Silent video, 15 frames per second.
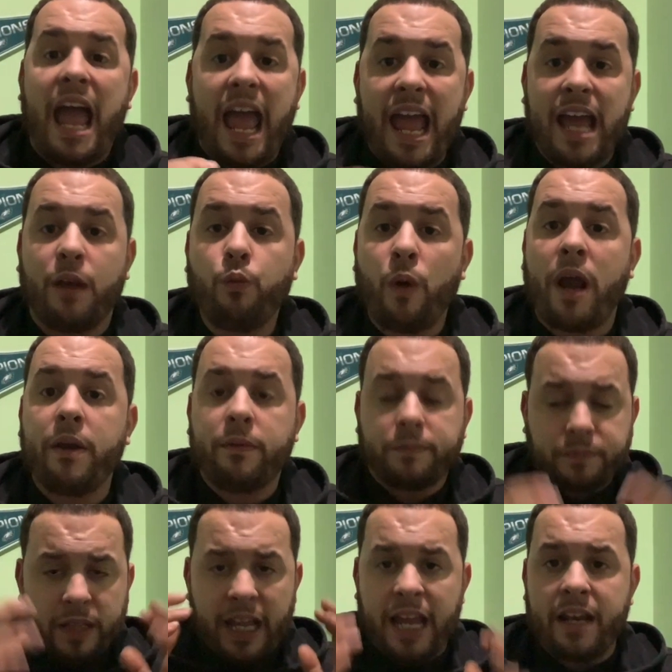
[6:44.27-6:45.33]
And when
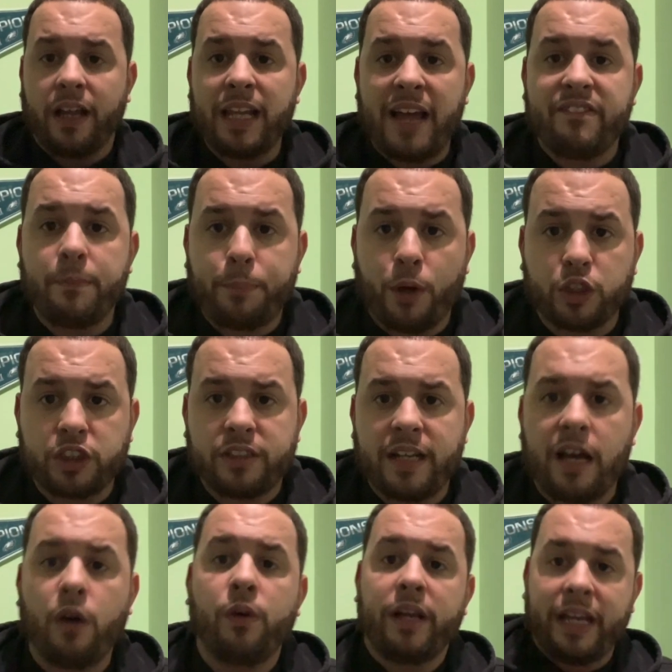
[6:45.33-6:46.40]
in 11
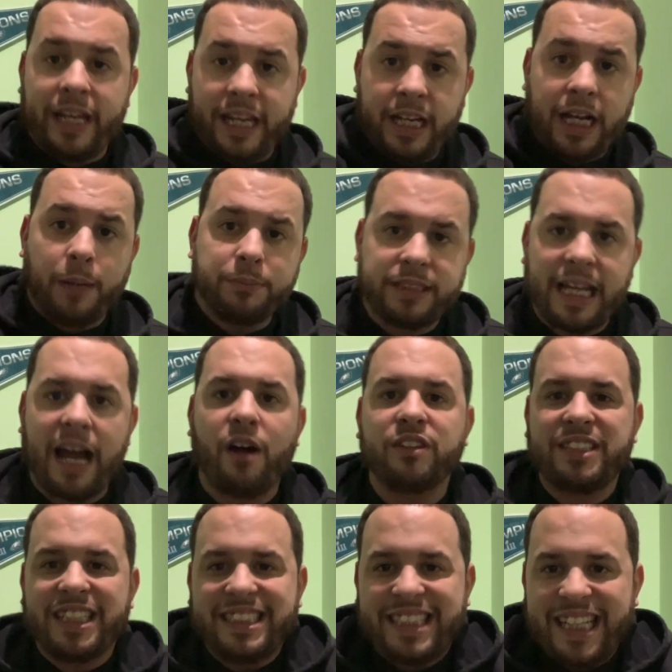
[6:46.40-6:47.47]
personnel, he comes down
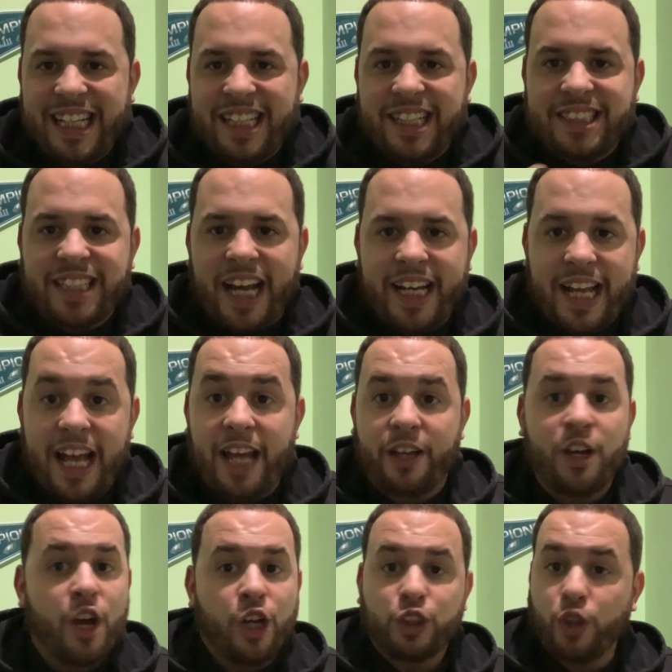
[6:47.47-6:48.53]
to D, the tight end.
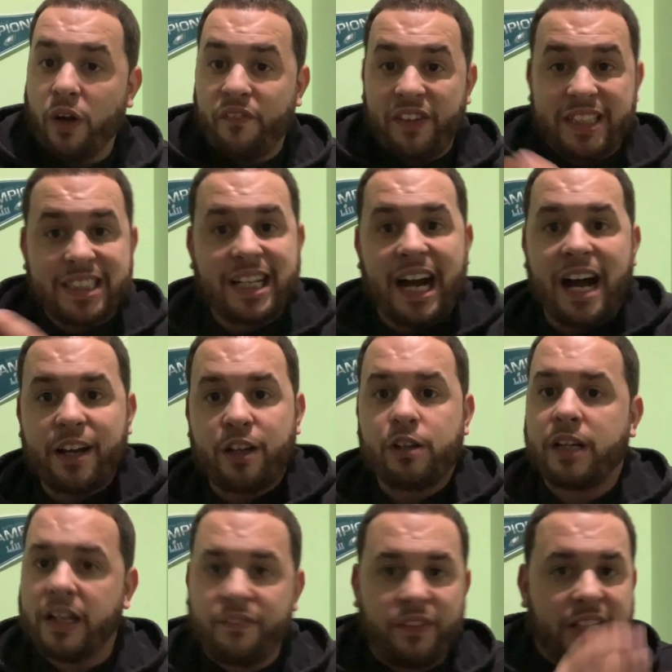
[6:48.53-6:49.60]
So if it's Goddard,
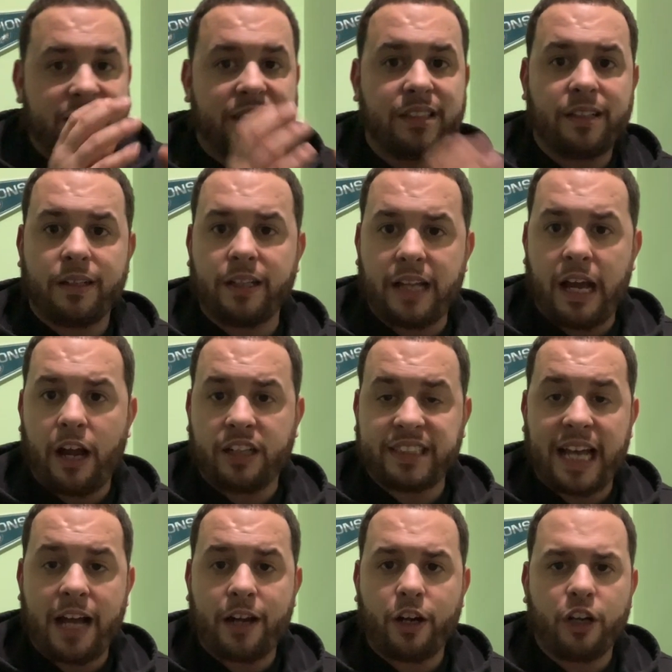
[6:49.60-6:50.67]
if it's
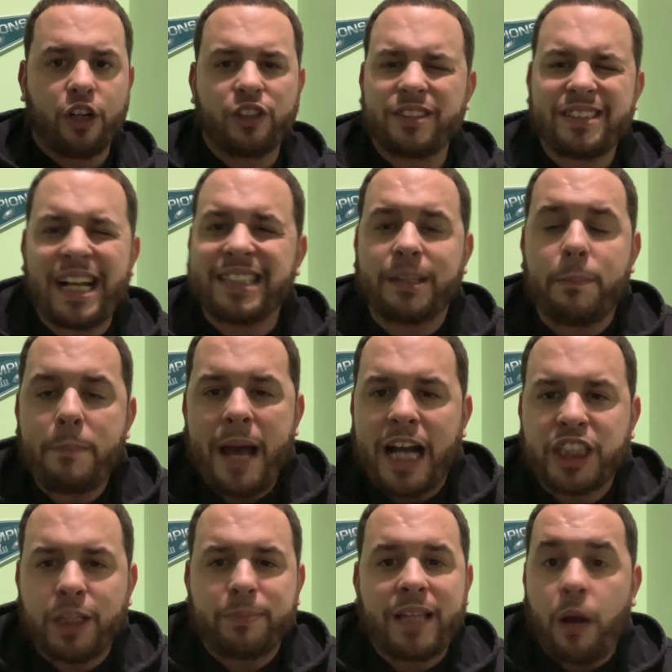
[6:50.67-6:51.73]
Zach Ertz, that's a
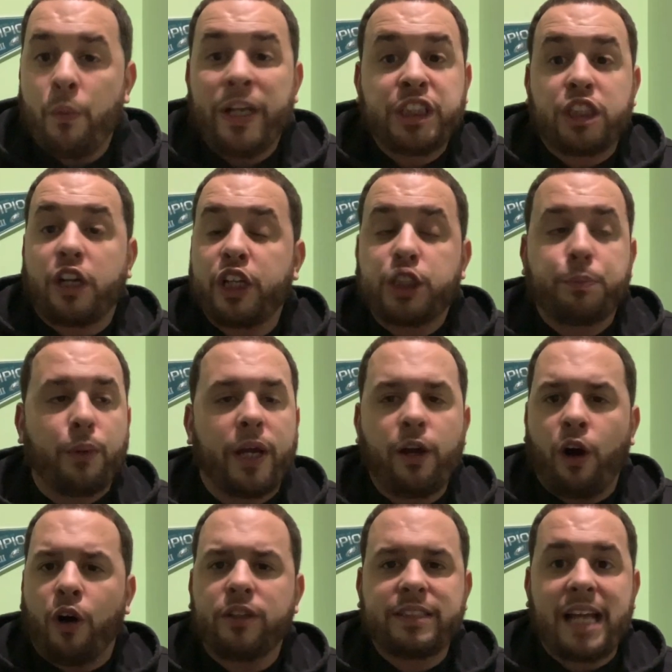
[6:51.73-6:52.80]
matchup that we should exploit
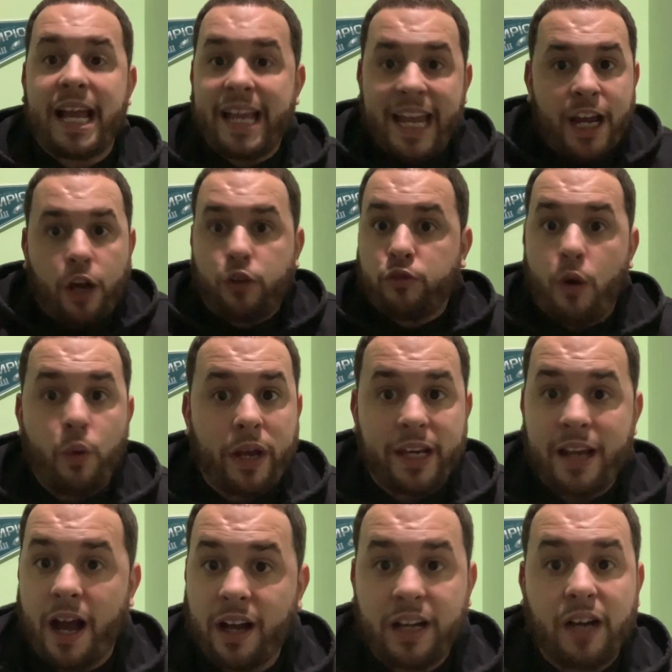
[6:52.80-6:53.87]
all day. Eric Rowe
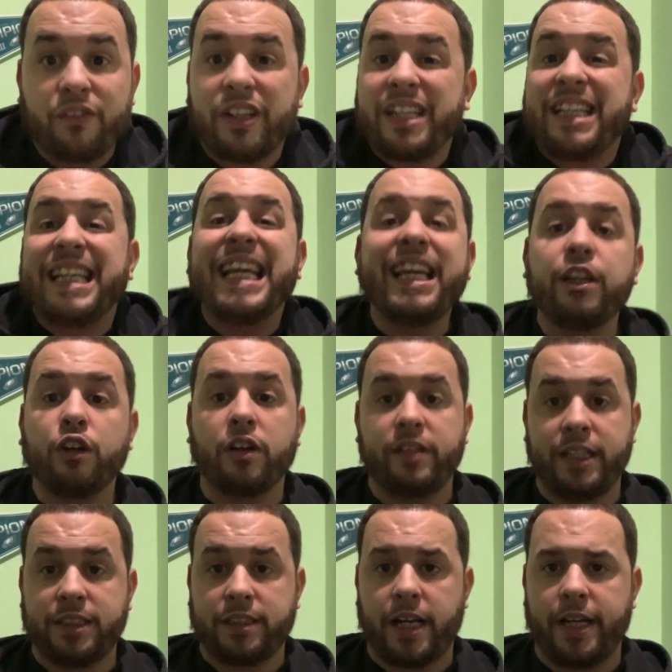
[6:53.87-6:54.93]
cannot cover neither of
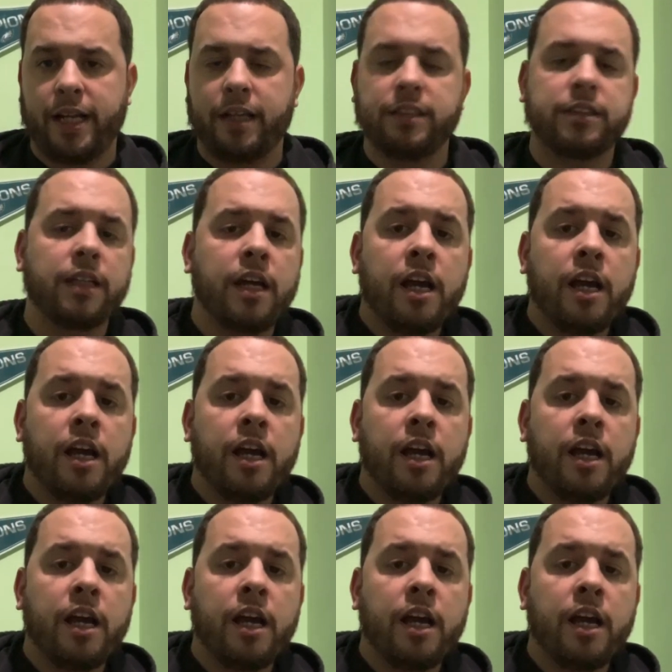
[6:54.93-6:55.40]
these tight ends.